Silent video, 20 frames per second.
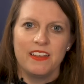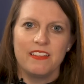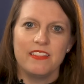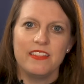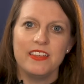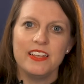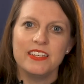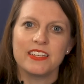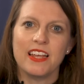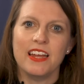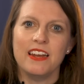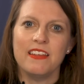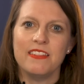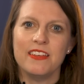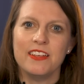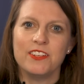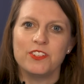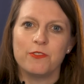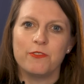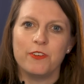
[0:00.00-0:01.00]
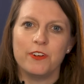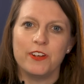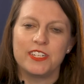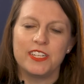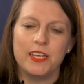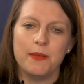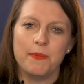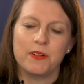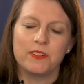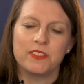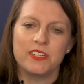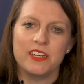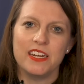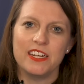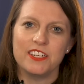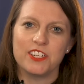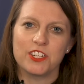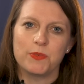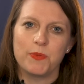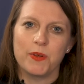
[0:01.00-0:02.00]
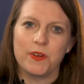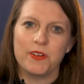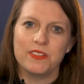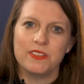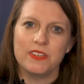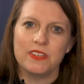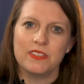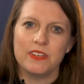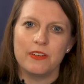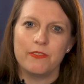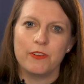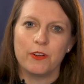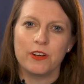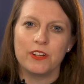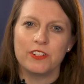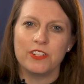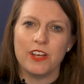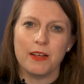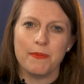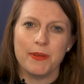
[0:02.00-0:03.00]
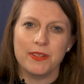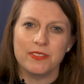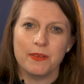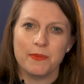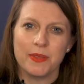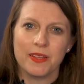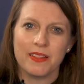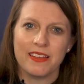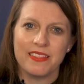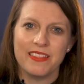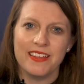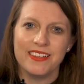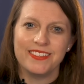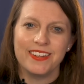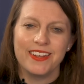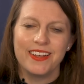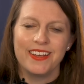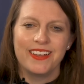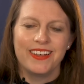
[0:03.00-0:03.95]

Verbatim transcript: These kind of things are very typical teenage experiences. If you're going to talk about something like this,